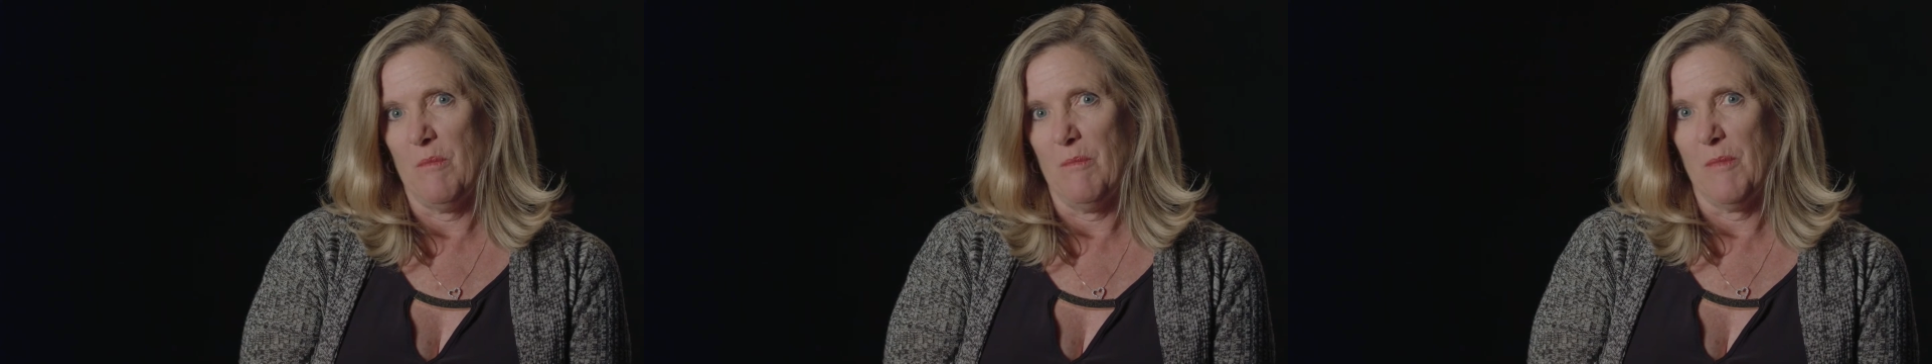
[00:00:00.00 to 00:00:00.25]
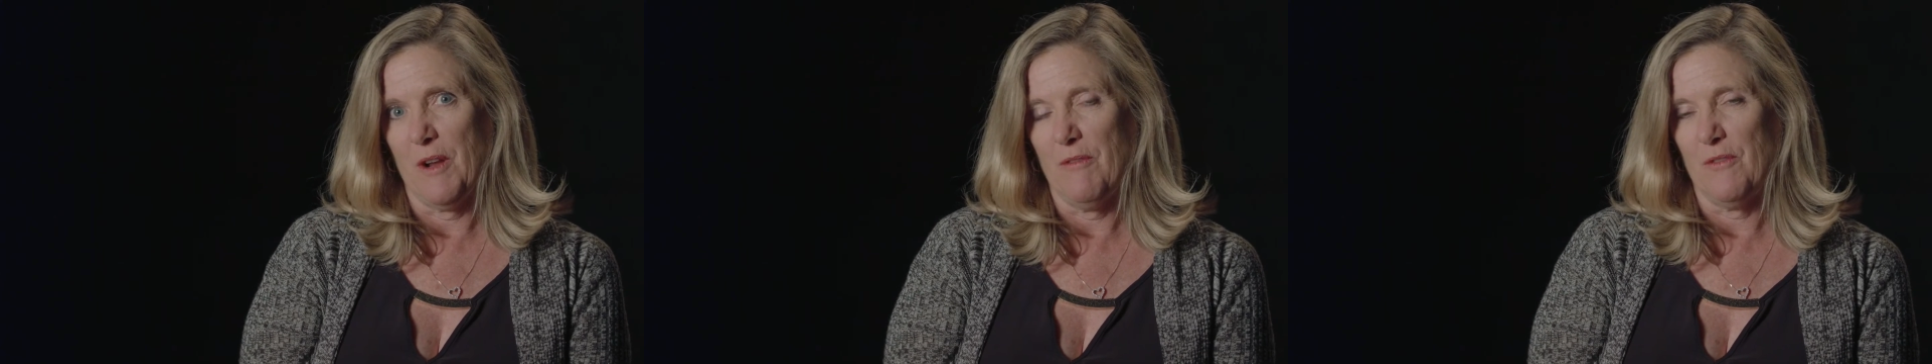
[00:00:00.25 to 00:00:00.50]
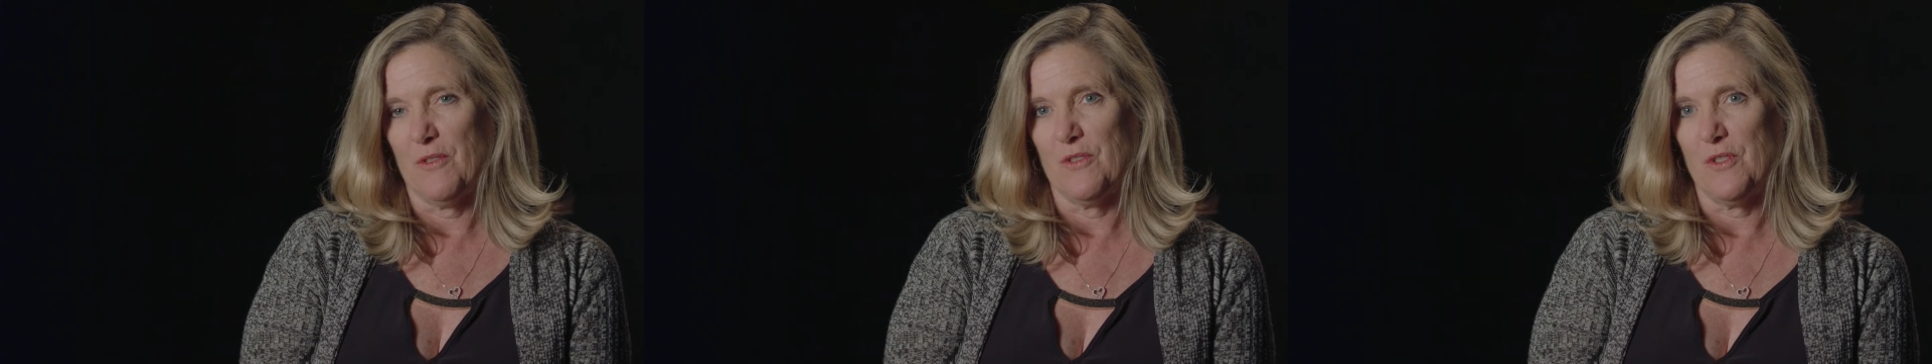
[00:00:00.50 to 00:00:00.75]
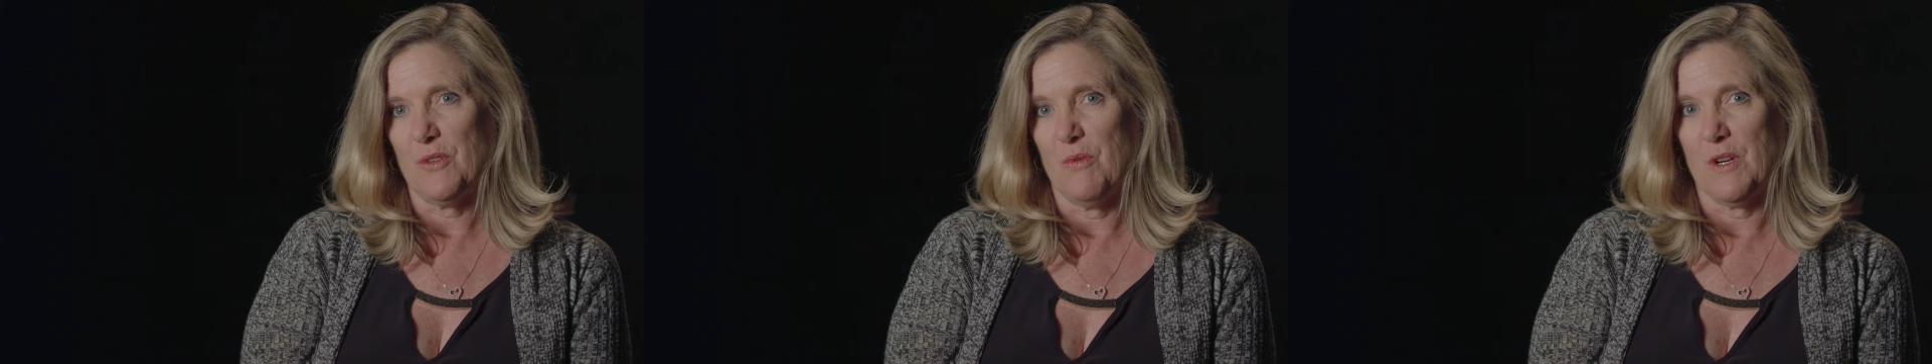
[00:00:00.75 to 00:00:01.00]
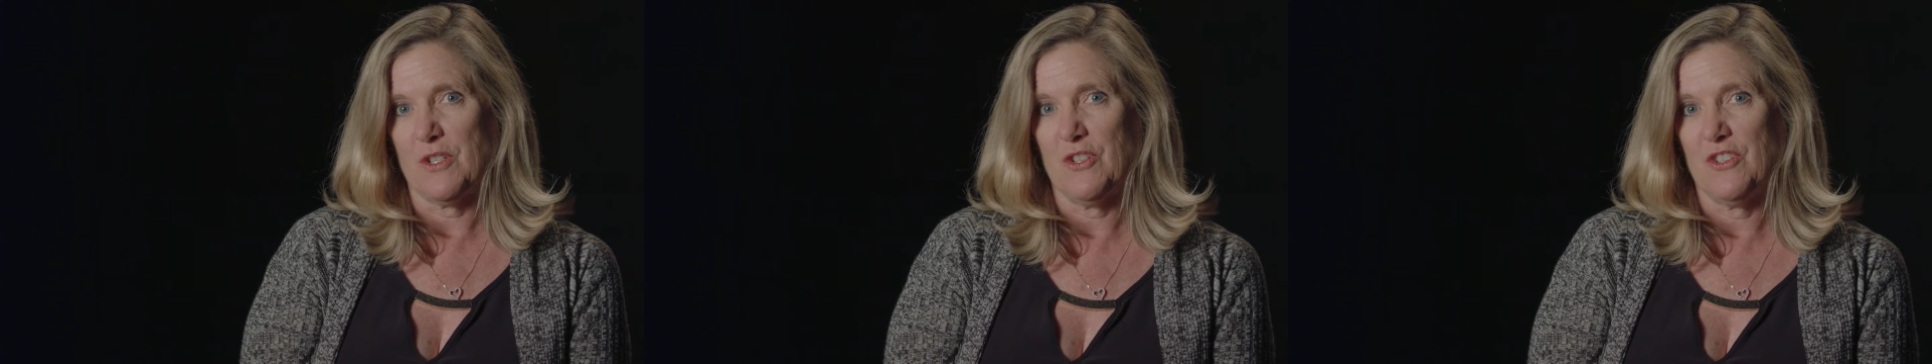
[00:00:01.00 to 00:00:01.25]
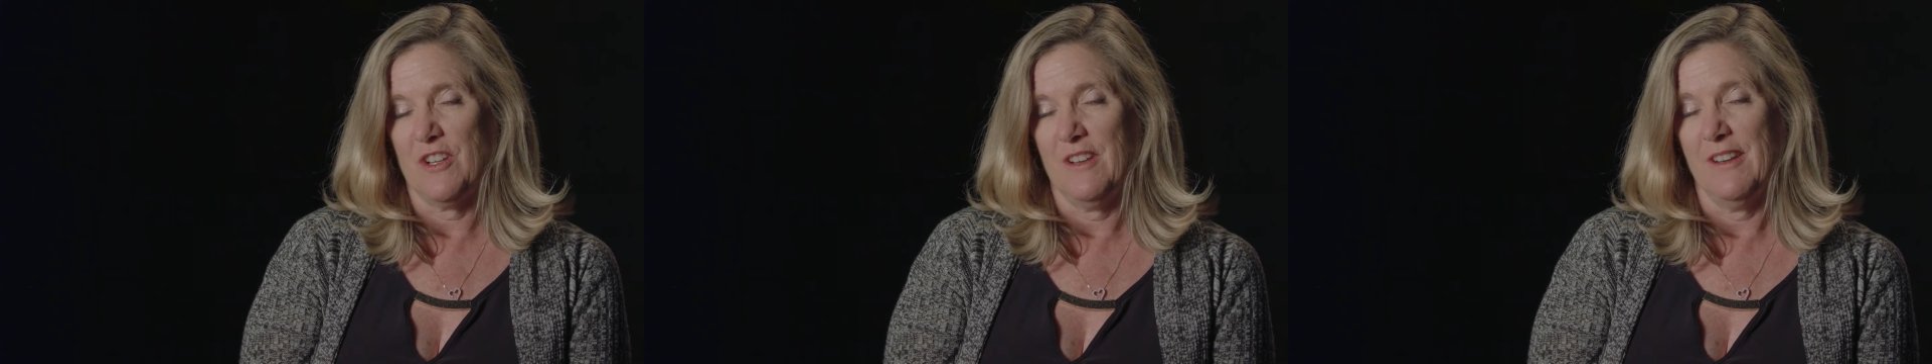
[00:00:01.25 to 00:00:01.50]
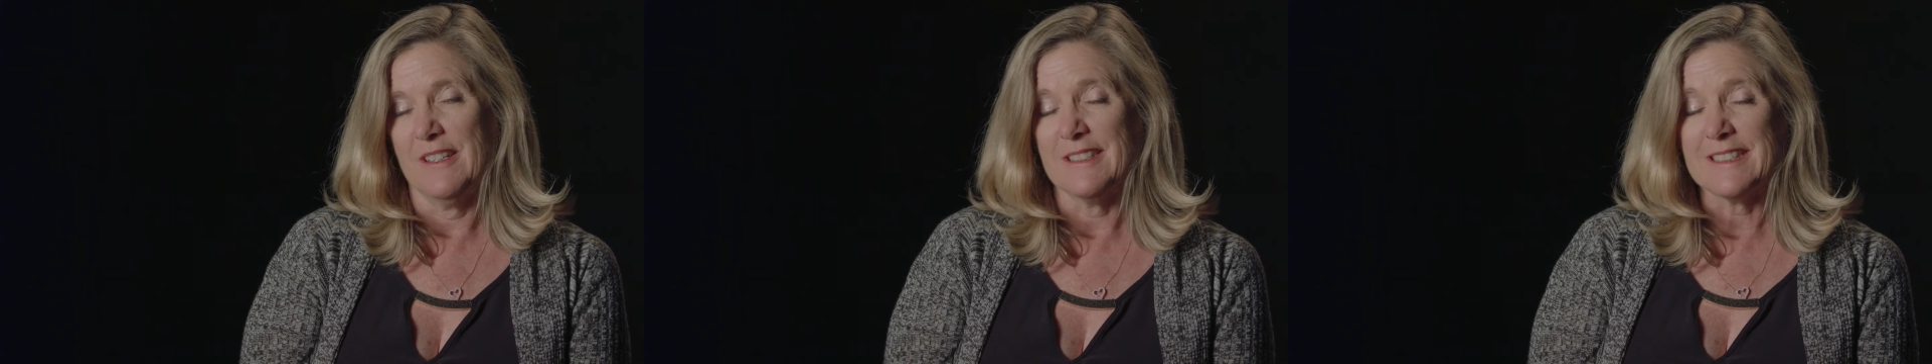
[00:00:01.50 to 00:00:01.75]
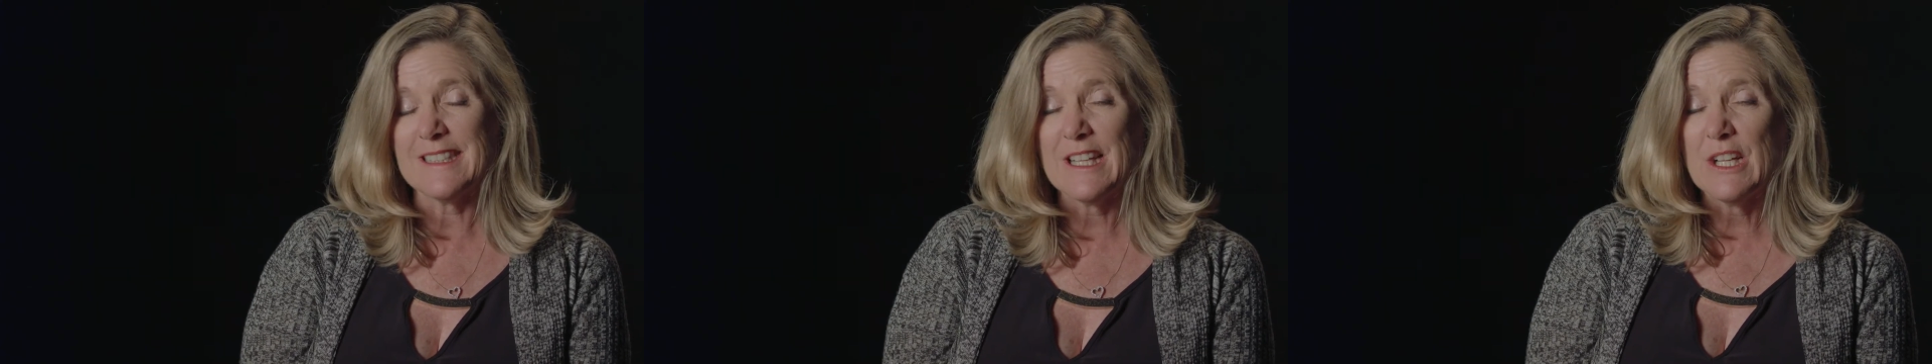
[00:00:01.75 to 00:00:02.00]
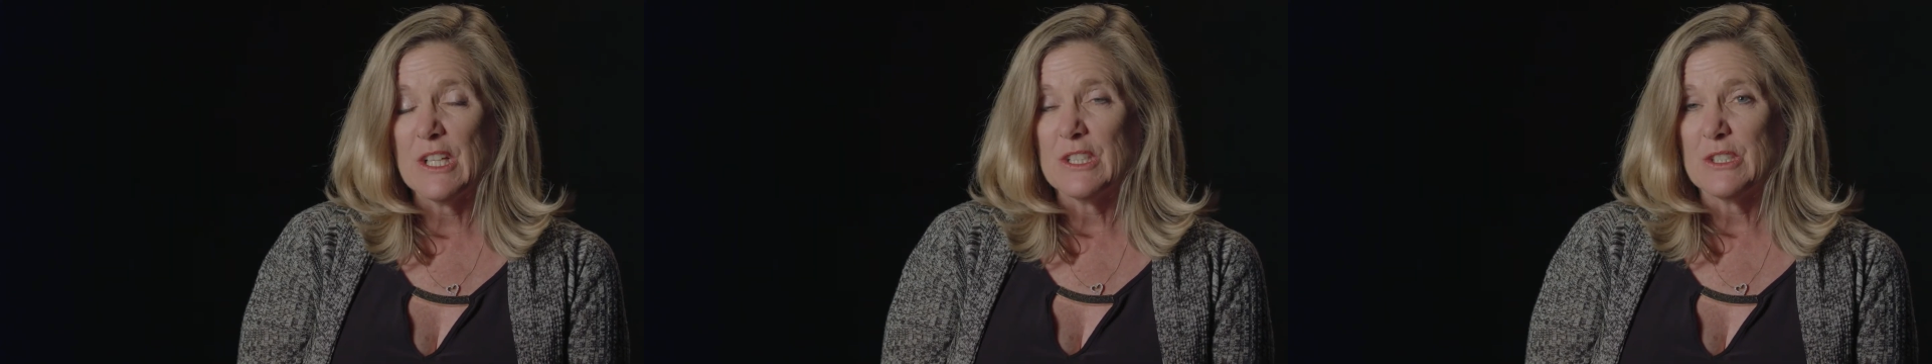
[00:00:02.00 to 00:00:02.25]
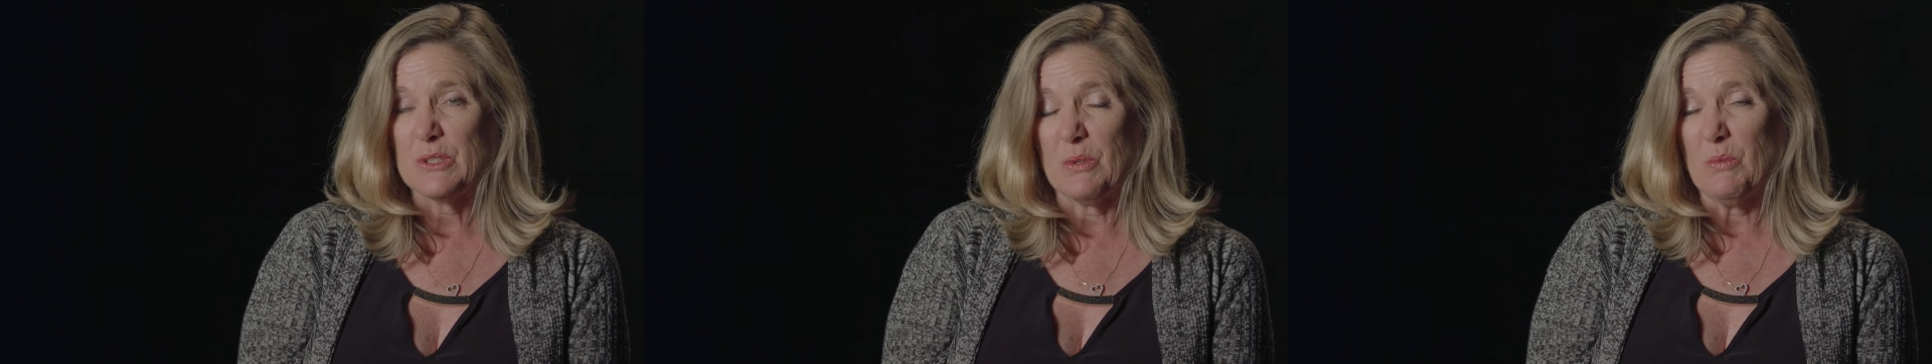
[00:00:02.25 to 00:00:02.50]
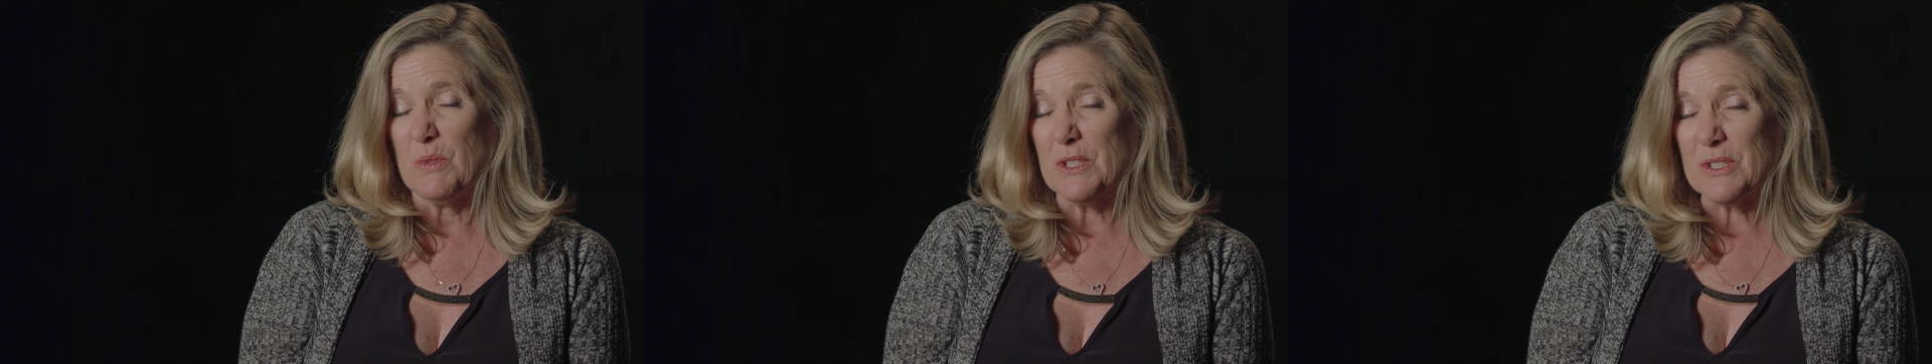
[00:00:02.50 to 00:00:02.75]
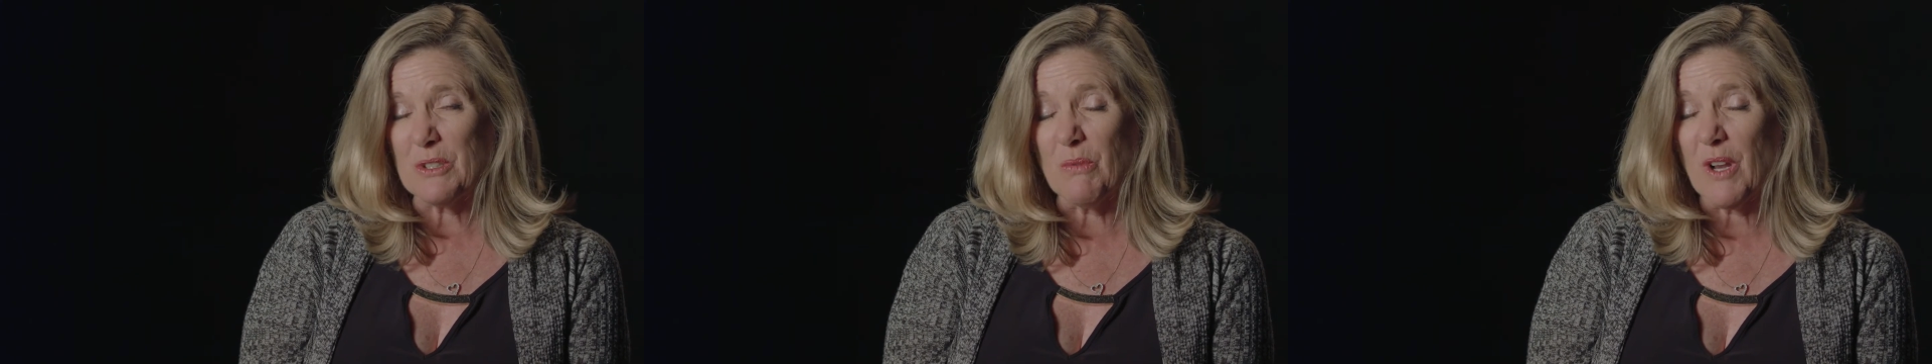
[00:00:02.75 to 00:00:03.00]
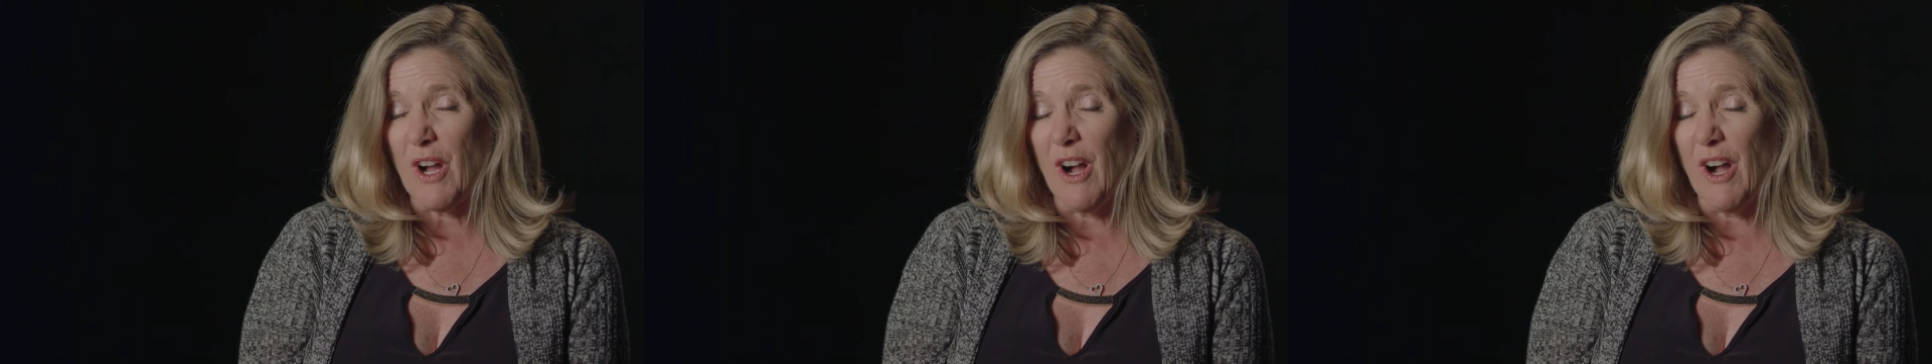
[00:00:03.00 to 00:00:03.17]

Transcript: my first question is, so what's going